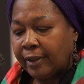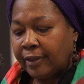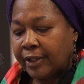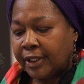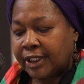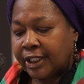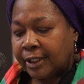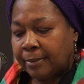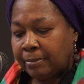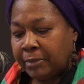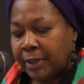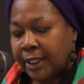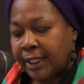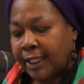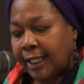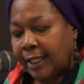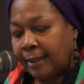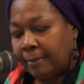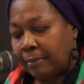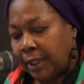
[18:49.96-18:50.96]
The
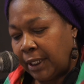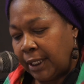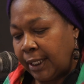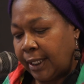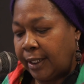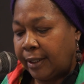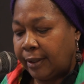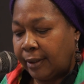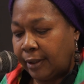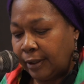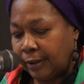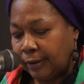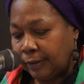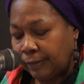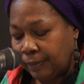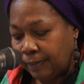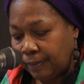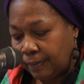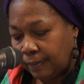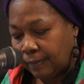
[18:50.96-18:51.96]
submitting
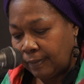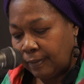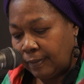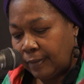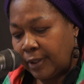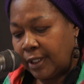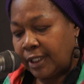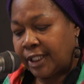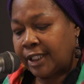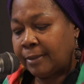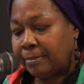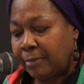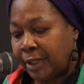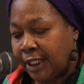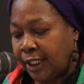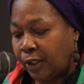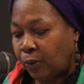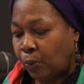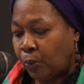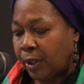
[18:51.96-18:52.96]
men, the
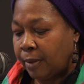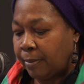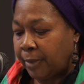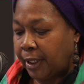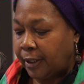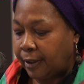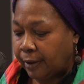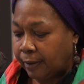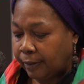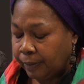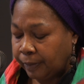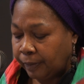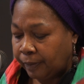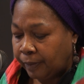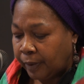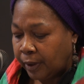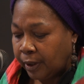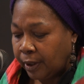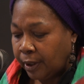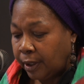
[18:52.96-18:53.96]
submitting women,
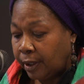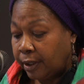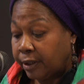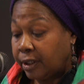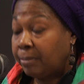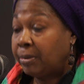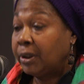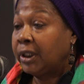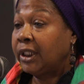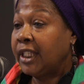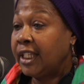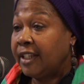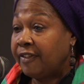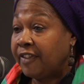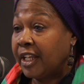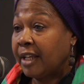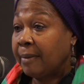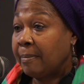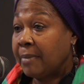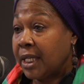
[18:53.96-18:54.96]
the
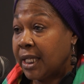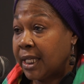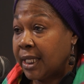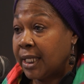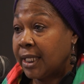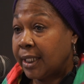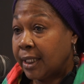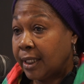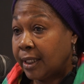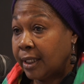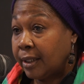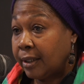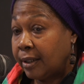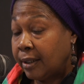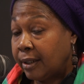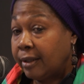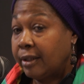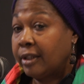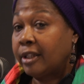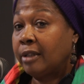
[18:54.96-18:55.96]
believing
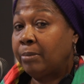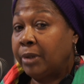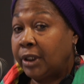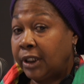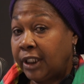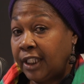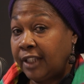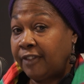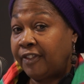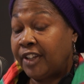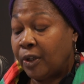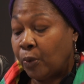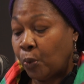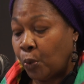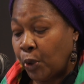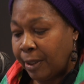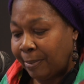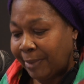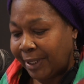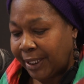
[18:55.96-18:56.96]
men, the believing
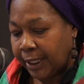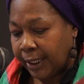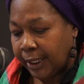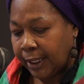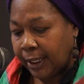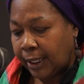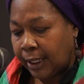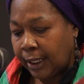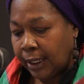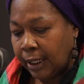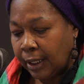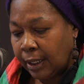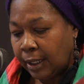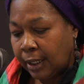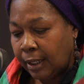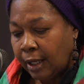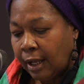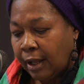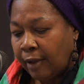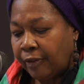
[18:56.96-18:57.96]
women,
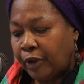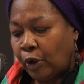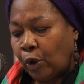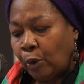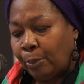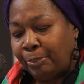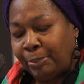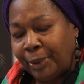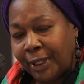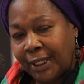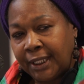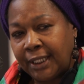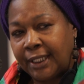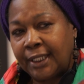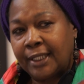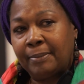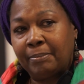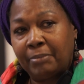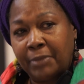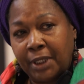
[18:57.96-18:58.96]
the
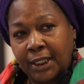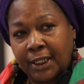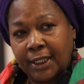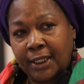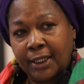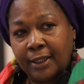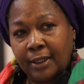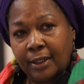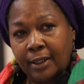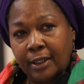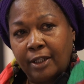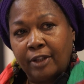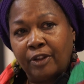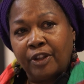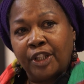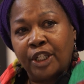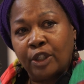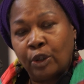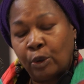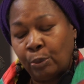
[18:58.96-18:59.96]
obedient men,
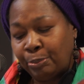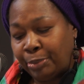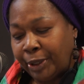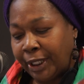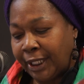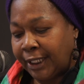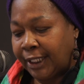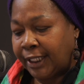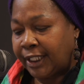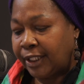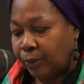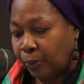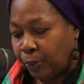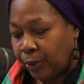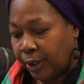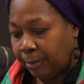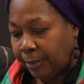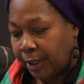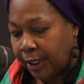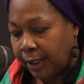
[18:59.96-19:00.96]
the obedient
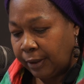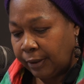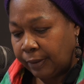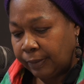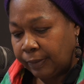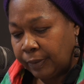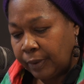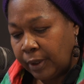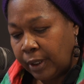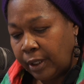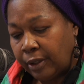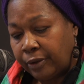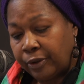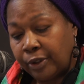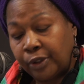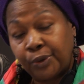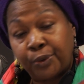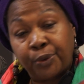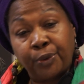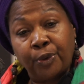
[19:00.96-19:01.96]
women,
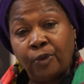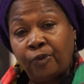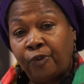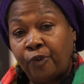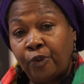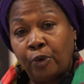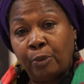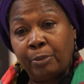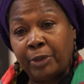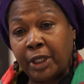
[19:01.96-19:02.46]
the truthful